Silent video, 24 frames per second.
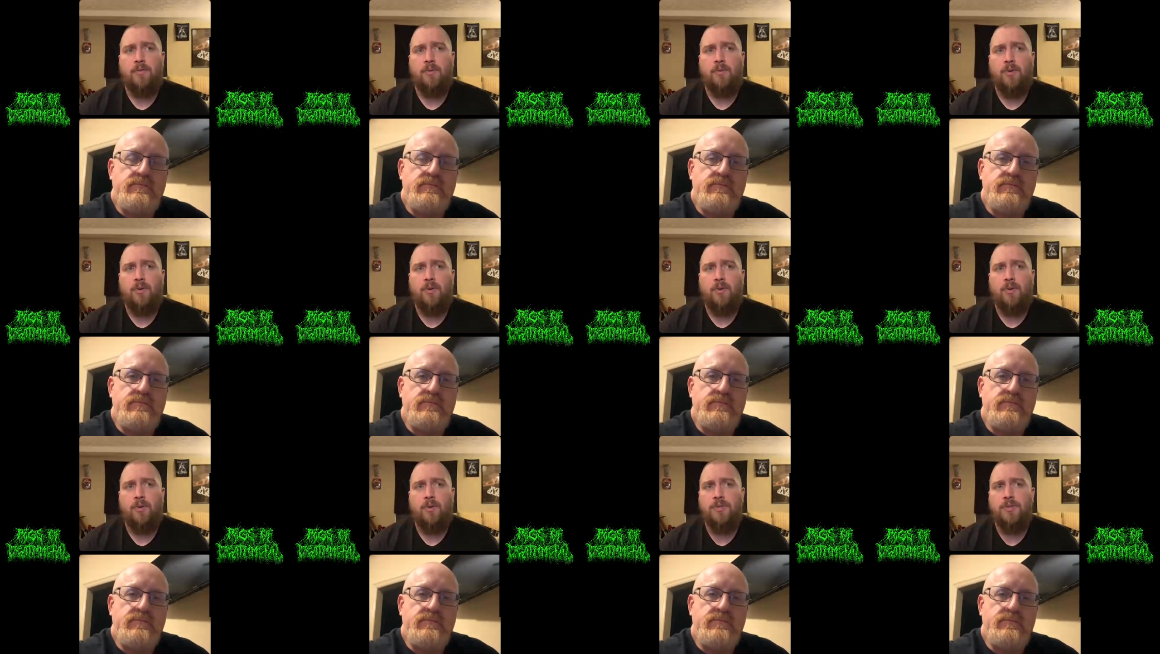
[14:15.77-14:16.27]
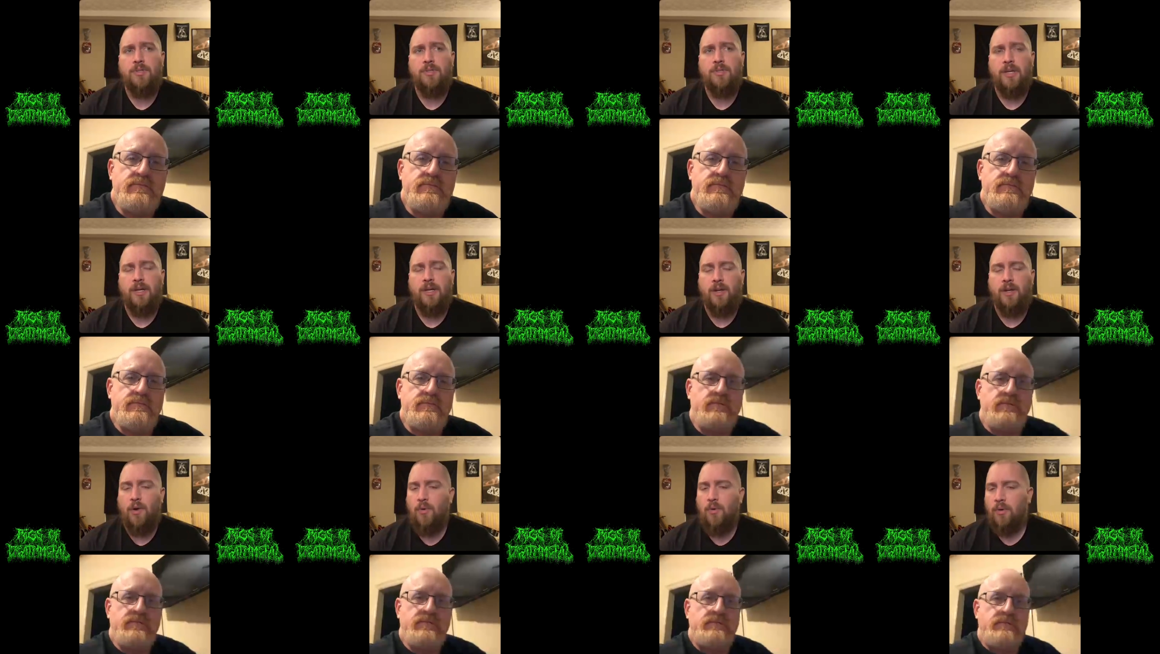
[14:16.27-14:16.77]
Speaker 1: who would you
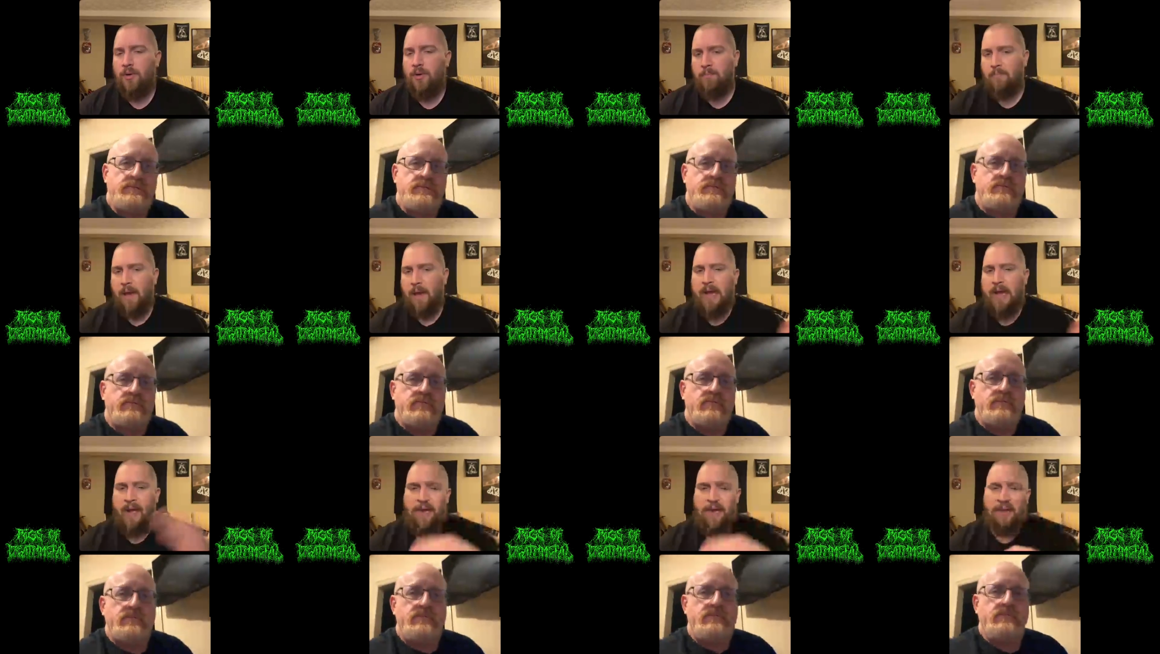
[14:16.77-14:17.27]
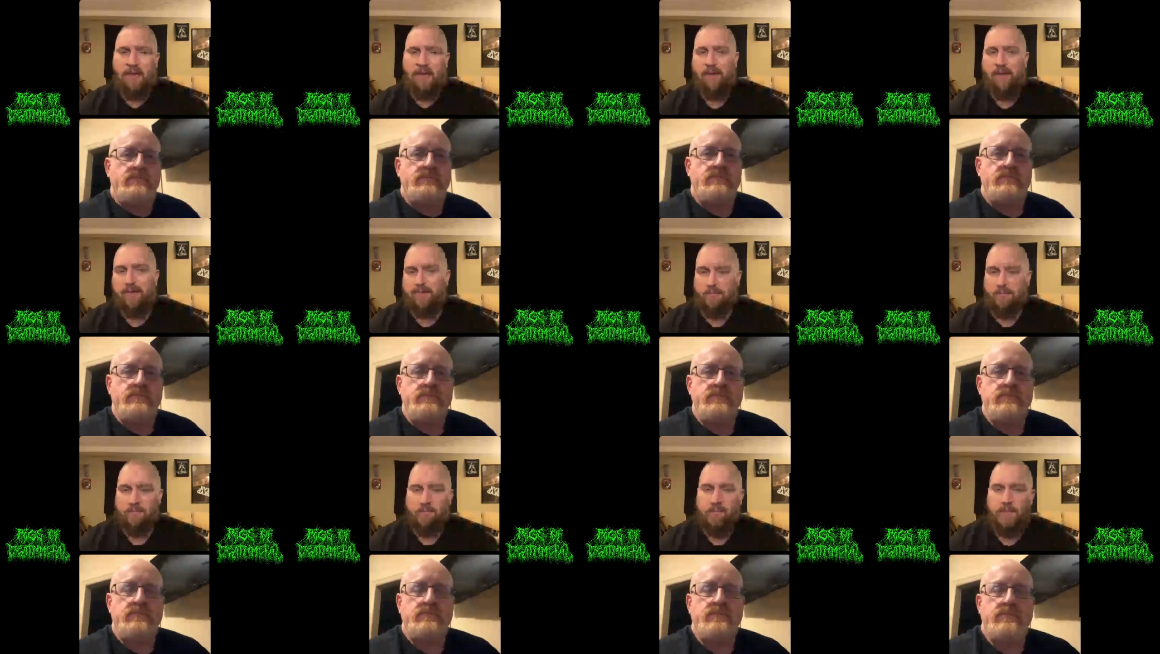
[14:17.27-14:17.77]
say going back,
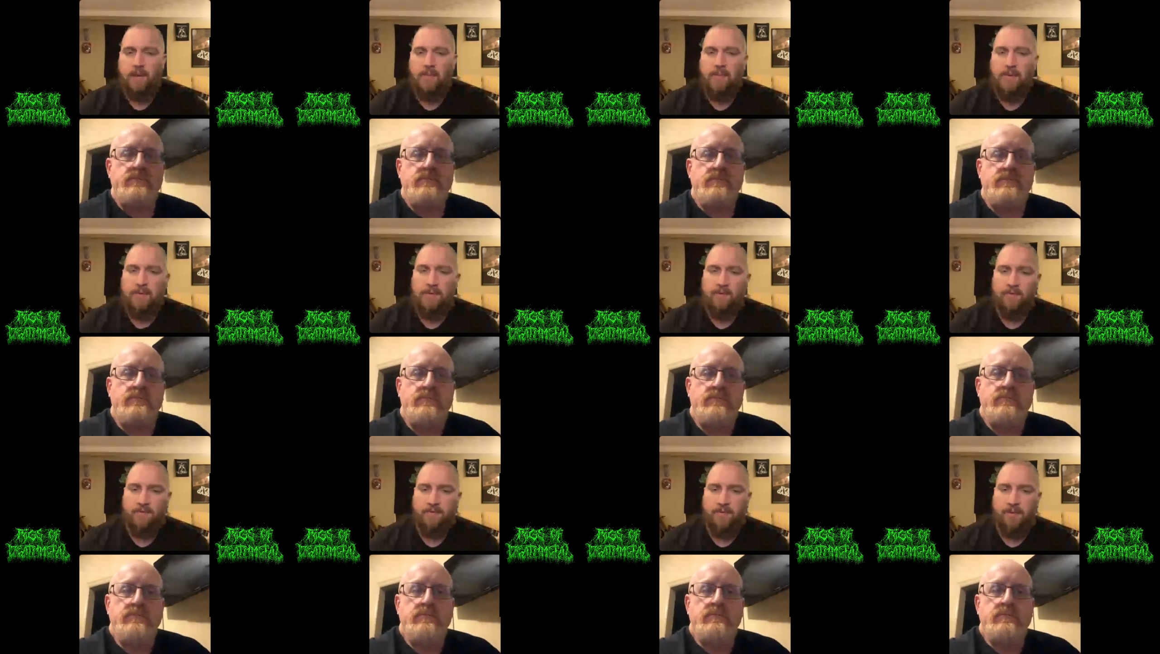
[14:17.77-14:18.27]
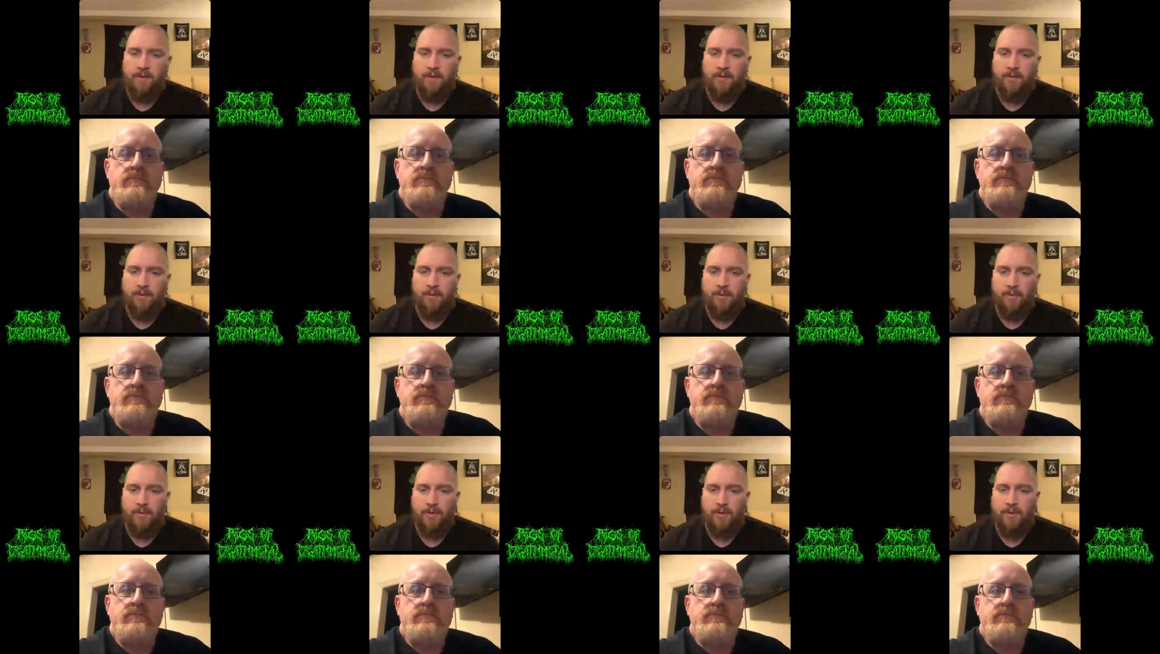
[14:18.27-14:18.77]
maybe even
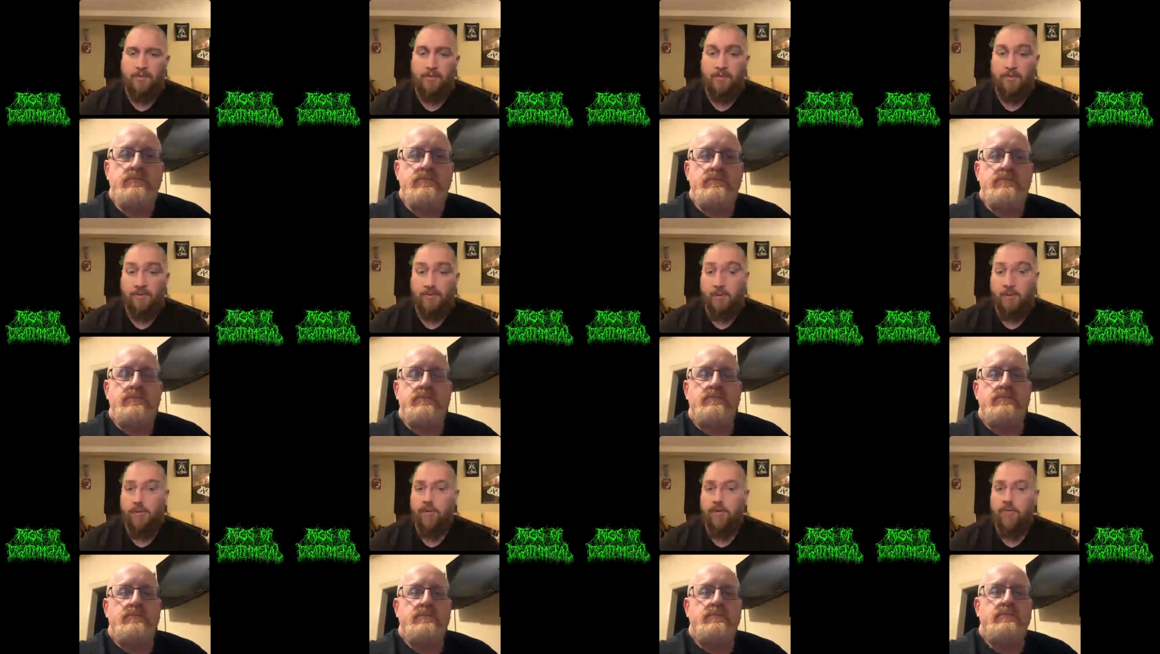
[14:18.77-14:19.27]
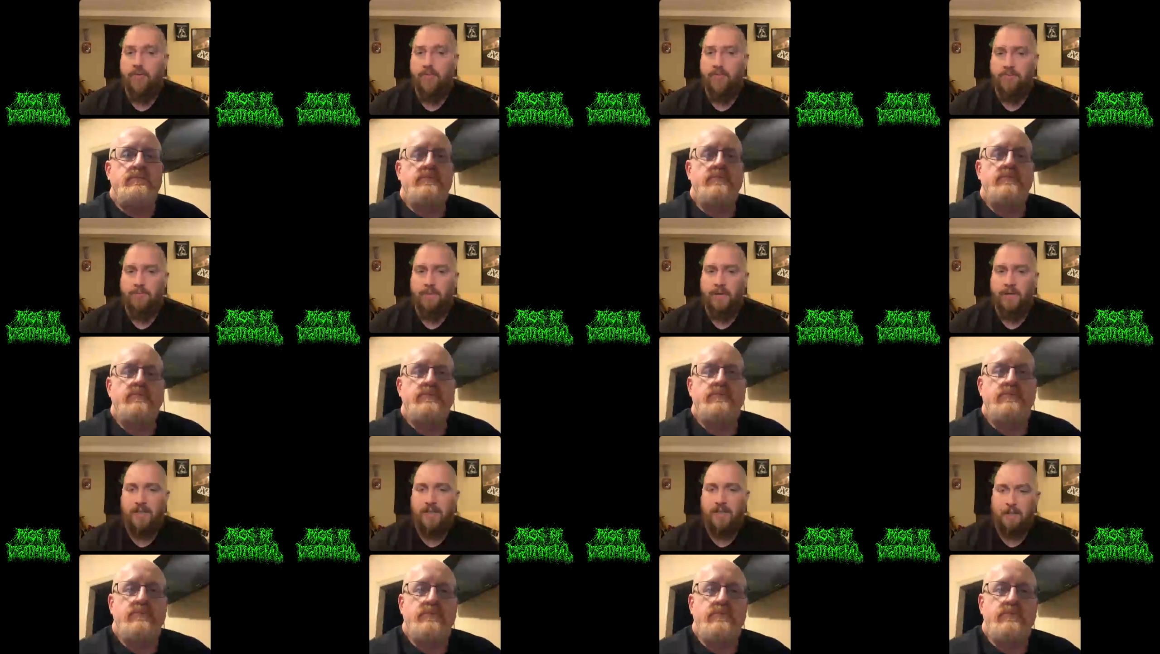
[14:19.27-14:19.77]
further, when you first
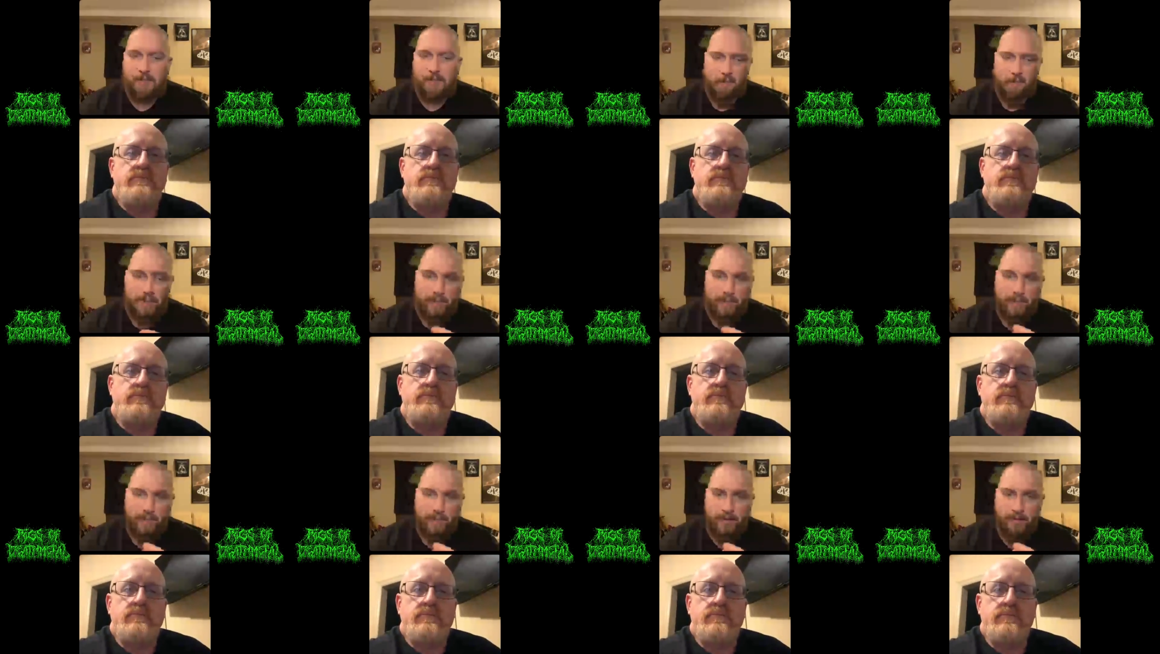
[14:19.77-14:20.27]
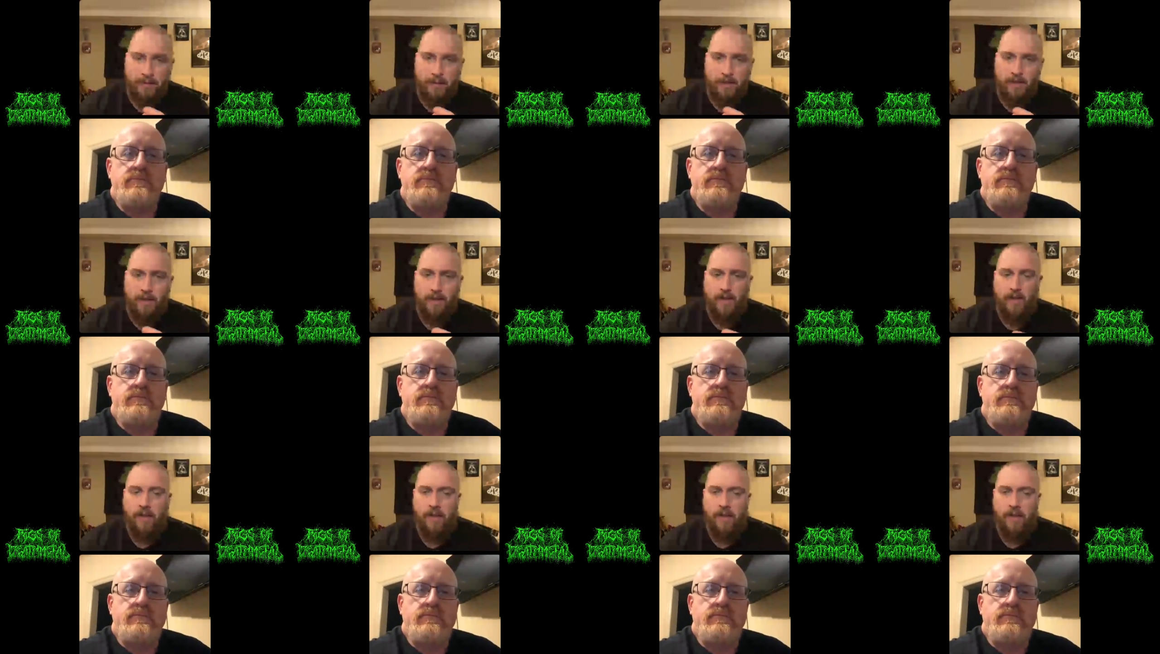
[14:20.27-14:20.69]
picked up the instrument?